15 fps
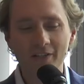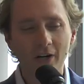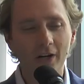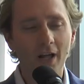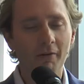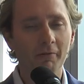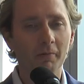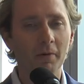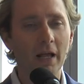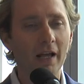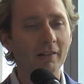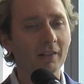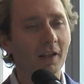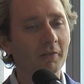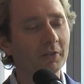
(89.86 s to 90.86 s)
start off,
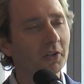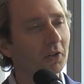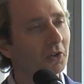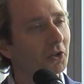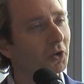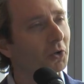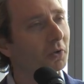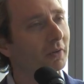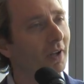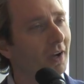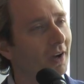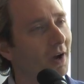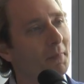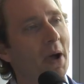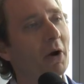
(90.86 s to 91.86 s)
I'd love to learn
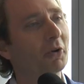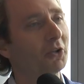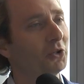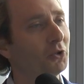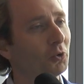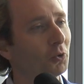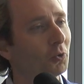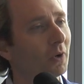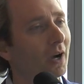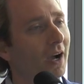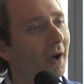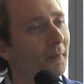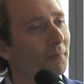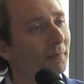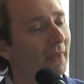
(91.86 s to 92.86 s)
about you.
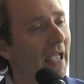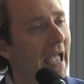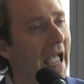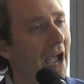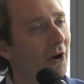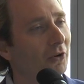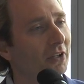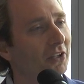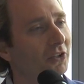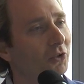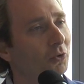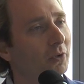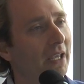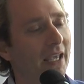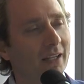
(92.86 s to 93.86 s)
How did
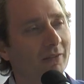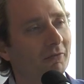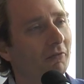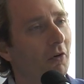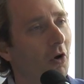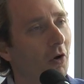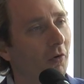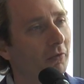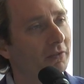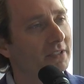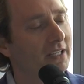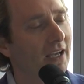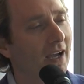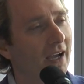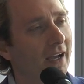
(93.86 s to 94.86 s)
you get
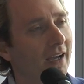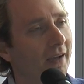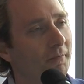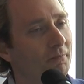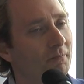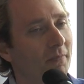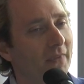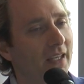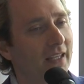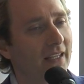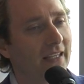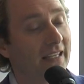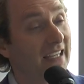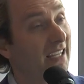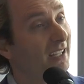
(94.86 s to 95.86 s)
involved
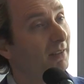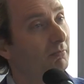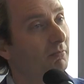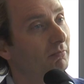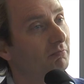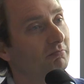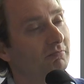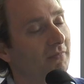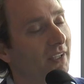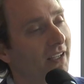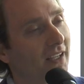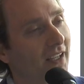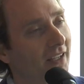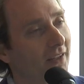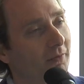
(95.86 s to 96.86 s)
in
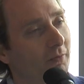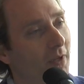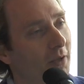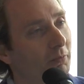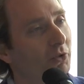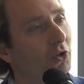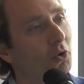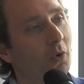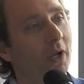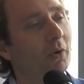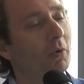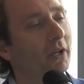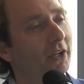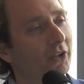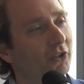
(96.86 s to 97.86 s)

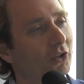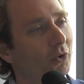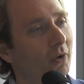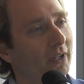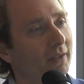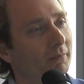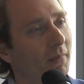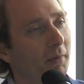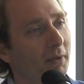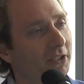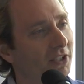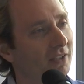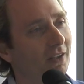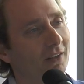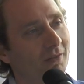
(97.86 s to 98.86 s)
doing what you're doing, maybe
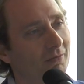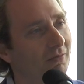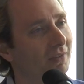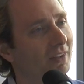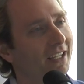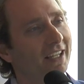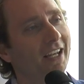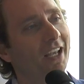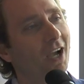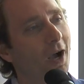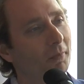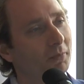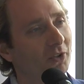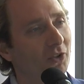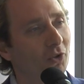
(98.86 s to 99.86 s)
just a leading
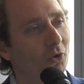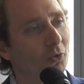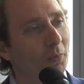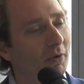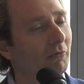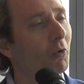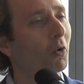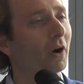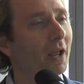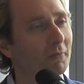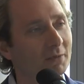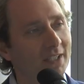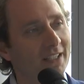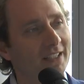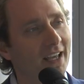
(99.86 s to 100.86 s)
up to before
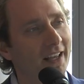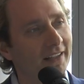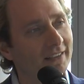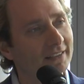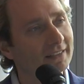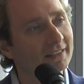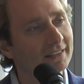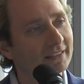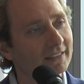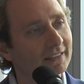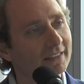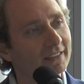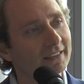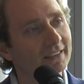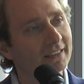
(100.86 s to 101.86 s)
MC10?
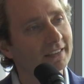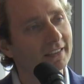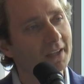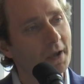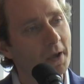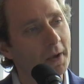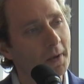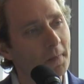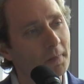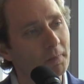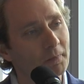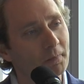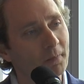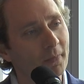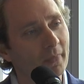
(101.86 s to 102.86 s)
So
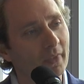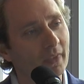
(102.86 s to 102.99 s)
I